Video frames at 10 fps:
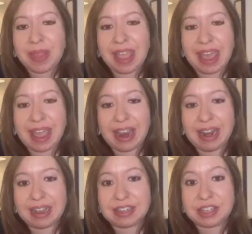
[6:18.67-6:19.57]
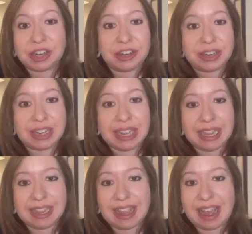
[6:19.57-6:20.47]
and
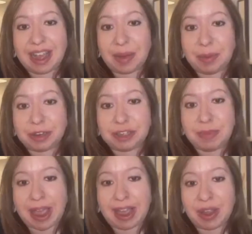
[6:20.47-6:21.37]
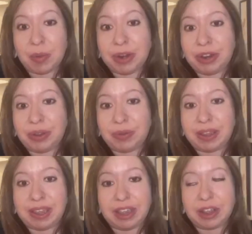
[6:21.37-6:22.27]
certainly push back when you
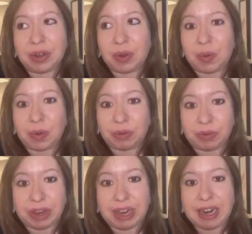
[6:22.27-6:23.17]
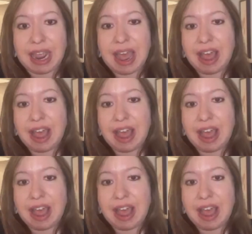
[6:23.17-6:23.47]
hear or read